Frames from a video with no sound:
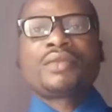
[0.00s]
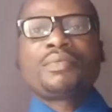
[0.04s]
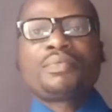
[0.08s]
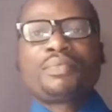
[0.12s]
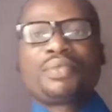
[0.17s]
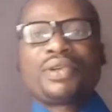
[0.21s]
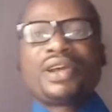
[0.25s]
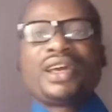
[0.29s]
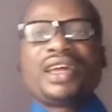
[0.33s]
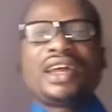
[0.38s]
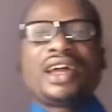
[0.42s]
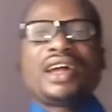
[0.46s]

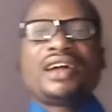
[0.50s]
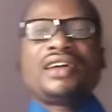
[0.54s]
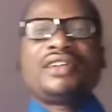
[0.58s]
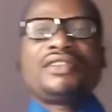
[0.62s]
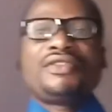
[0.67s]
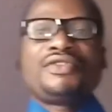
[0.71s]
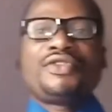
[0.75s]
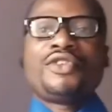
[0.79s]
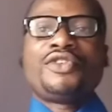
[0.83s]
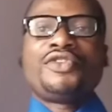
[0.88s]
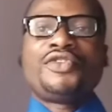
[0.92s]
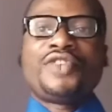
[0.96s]
Prayer
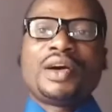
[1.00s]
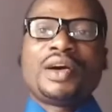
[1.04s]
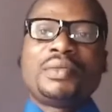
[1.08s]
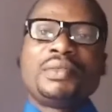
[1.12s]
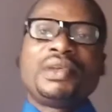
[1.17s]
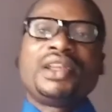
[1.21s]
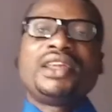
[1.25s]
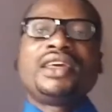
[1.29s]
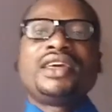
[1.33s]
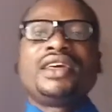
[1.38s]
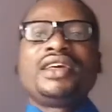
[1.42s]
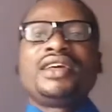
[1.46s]
for
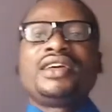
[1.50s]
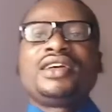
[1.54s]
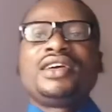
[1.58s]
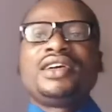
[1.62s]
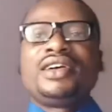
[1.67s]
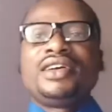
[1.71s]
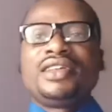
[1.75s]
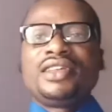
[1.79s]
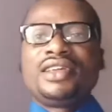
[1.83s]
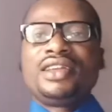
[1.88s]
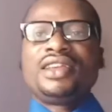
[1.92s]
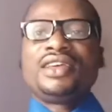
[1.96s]
family
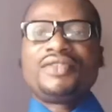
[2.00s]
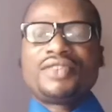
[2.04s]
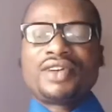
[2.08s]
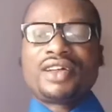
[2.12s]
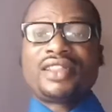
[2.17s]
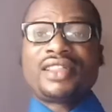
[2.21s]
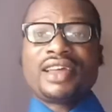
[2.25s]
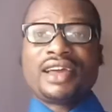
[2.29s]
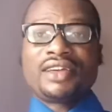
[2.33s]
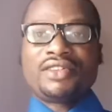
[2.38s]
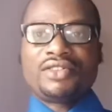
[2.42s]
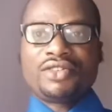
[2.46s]

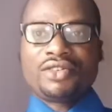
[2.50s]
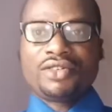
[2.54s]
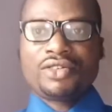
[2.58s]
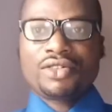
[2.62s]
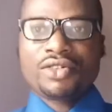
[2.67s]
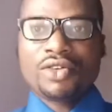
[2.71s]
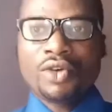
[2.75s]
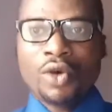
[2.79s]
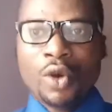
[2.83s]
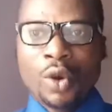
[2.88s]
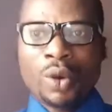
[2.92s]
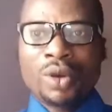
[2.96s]
deliverance. I trust
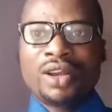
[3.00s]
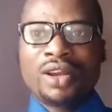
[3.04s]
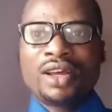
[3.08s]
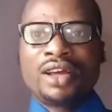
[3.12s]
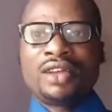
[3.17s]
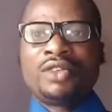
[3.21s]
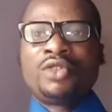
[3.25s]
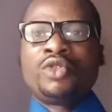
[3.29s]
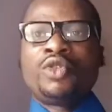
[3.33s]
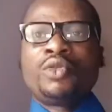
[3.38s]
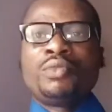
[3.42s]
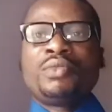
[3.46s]
God
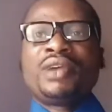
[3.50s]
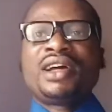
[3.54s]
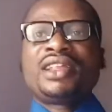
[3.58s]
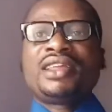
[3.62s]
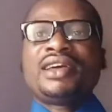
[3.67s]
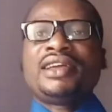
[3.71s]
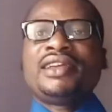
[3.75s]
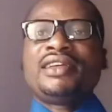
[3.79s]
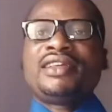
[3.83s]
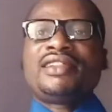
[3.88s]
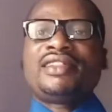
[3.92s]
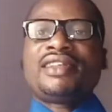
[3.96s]
that no matter
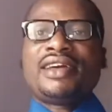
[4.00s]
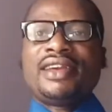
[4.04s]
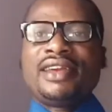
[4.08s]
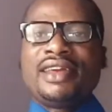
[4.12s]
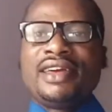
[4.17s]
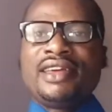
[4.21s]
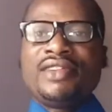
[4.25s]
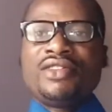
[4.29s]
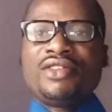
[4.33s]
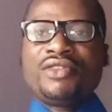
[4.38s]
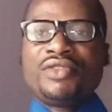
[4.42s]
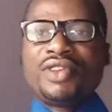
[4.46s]
the
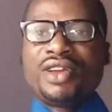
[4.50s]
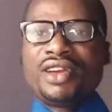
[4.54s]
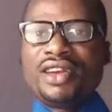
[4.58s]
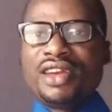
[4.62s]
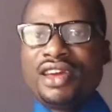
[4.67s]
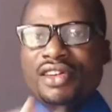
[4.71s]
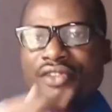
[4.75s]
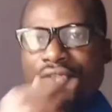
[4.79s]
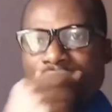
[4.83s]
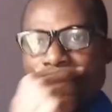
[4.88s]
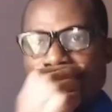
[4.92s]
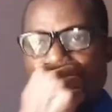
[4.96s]
challenge of the
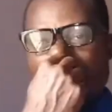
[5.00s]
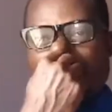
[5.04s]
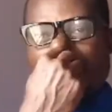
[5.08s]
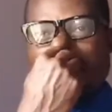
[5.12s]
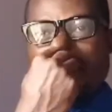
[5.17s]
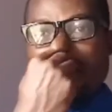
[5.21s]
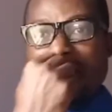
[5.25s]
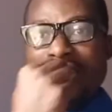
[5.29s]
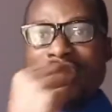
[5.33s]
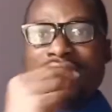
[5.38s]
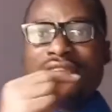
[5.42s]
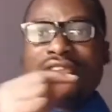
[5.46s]
devil
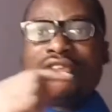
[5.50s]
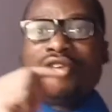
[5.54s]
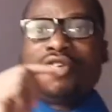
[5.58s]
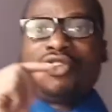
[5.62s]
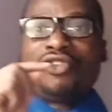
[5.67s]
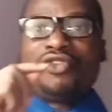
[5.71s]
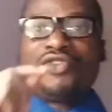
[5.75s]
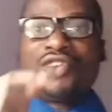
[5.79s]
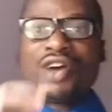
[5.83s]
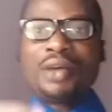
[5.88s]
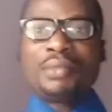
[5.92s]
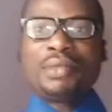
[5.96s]
in your
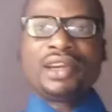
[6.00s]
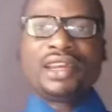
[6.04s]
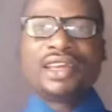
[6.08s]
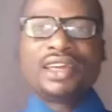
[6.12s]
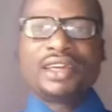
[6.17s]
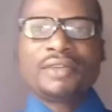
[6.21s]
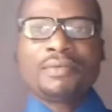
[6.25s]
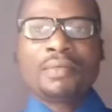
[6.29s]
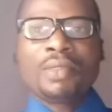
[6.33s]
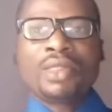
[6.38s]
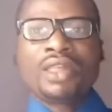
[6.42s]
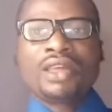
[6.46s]
family,
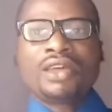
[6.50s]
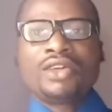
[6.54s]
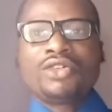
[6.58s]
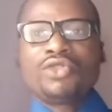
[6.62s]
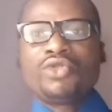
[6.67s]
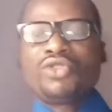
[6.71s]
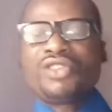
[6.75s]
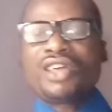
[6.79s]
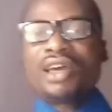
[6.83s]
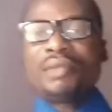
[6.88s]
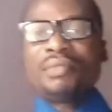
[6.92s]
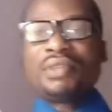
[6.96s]
you
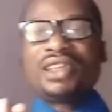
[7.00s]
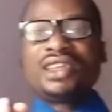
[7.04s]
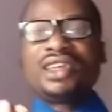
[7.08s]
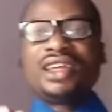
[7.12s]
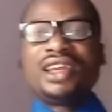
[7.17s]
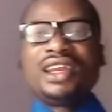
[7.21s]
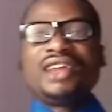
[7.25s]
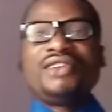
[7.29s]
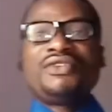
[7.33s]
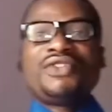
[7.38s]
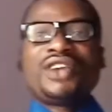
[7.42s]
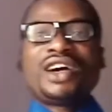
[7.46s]
shall be
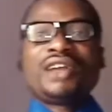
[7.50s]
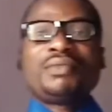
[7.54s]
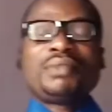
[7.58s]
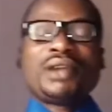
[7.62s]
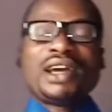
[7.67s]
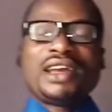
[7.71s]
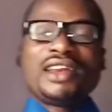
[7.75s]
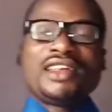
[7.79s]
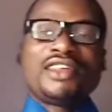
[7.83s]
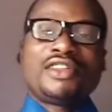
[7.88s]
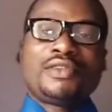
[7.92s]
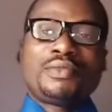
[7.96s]
delivered by
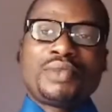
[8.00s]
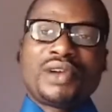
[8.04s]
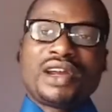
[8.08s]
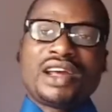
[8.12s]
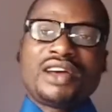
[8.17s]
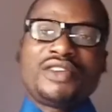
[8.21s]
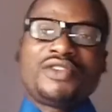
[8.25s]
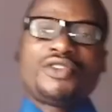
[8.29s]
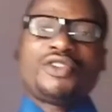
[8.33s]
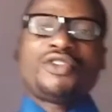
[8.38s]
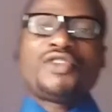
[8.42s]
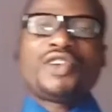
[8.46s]
this prayer
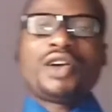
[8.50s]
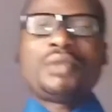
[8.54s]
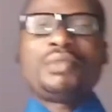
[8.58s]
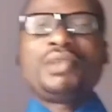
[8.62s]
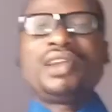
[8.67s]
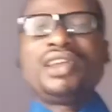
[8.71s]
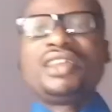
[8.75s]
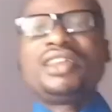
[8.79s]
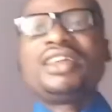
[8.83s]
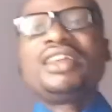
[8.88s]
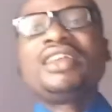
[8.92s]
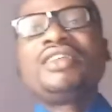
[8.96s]
for
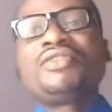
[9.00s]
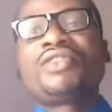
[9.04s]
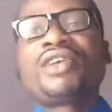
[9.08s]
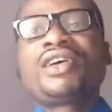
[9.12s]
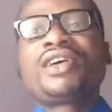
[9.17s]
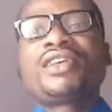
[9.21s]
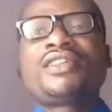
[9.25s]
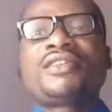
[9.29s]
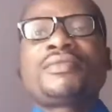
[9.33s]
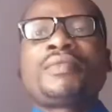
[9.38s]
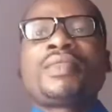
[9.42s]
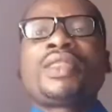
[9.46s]
family
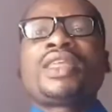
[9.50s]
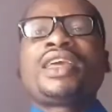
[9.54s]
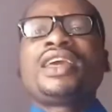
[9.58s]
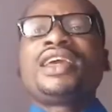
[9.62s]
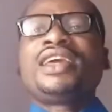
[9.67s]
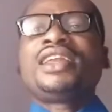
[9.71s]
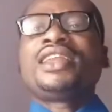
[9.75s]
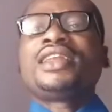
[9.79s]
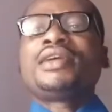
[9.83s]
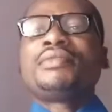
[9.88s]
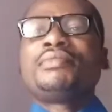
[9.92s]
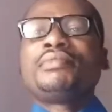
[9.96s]
deliverance
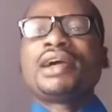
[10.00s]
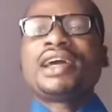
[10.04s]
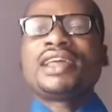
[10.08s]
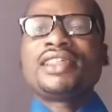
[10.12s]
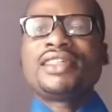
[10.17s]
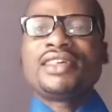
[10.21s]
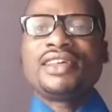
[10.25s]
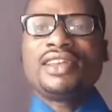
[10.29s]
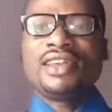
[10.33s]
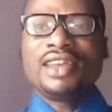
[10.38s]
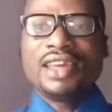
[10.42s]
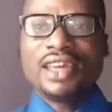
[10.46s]
in the
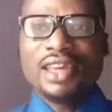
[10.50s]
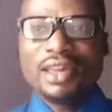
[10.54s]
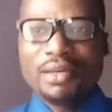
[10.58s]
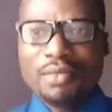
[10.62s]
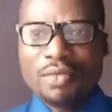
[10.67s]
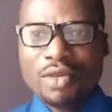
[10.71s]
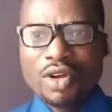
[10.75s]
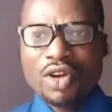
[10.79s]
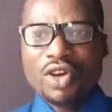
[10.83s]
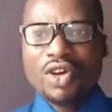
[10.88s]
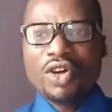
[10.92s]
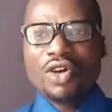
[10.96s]
mighty name
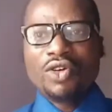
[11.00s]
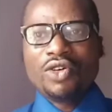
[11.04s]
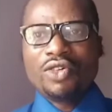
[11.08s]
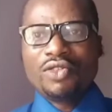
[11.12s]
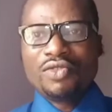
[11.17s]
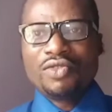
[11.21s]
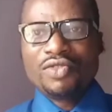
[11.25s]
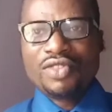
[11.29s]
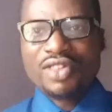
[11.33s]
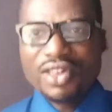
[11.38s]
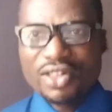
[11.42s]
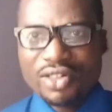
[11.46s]

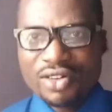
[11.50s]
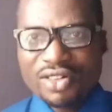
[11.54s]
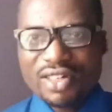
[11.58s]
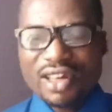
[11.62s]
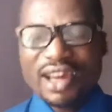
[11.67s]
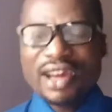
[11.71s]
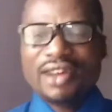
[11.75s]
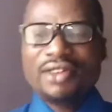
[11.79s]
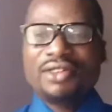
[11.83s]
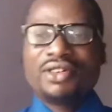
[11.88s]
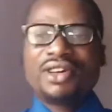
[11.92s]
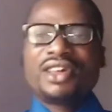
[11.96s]
of Jesus.
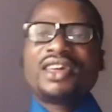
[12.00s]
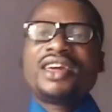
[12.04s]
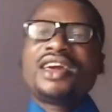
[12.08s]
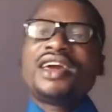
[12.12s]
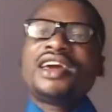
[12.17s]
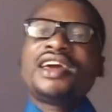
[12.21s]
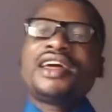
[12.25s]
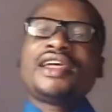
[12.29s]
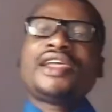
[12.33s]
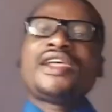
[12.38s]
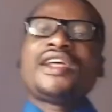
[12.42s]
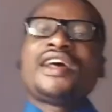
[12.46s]
I don't
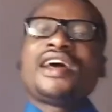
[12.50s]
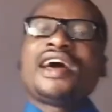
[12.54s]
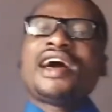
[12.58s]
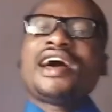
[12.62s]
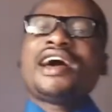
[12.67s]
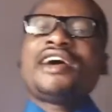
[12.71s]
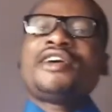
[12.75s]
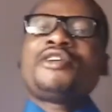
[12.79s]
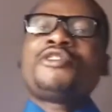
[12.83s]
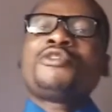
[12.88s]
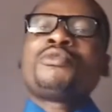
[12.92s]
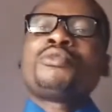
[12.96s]
care
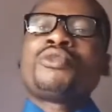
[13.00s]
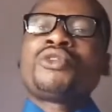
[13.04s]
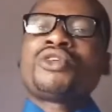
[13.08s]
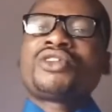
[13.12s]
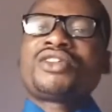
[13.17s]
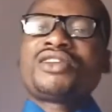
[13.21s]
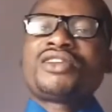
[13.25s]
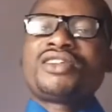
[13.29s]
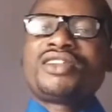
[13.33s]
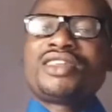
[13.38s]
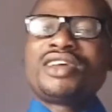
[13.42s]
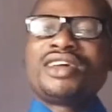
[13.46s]
how
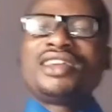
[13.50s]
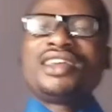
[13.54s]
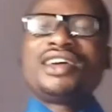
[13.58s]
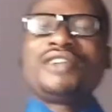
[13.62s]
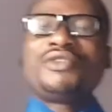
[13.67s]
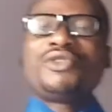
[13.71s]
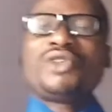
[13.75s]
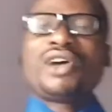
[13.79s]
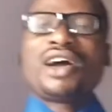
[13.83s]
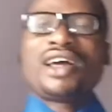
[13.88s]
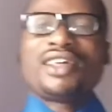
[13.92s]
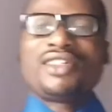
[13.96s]
much the
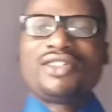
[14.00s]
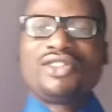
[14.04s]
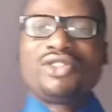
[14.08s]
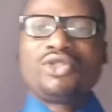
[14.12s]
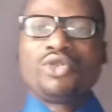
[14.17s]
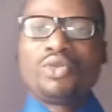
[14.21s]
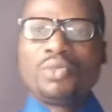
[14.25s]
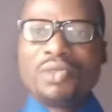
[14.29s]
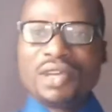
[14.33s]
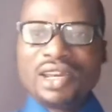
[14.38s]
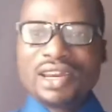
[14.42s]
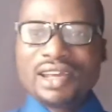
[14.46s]
devil has
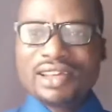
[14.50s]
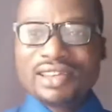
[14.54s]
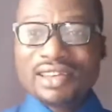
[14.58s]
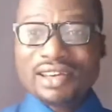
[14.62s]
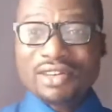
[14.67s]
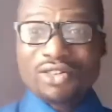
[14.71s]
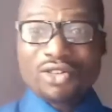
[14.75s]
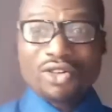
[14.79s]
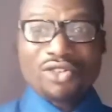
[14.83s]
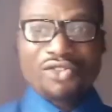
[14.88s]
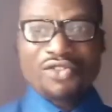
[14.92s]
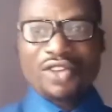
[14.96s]
dominated
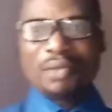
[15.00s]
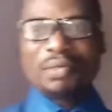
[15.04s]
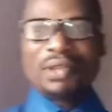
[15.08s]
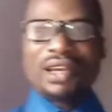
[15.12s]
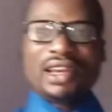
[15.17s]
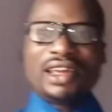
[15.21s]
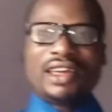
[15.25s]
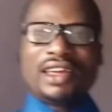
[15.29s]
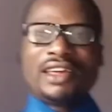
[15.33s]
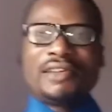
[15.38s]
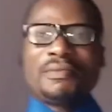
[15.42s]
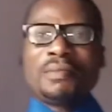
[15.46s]
your
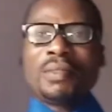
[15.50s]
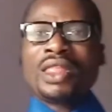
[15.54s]
family.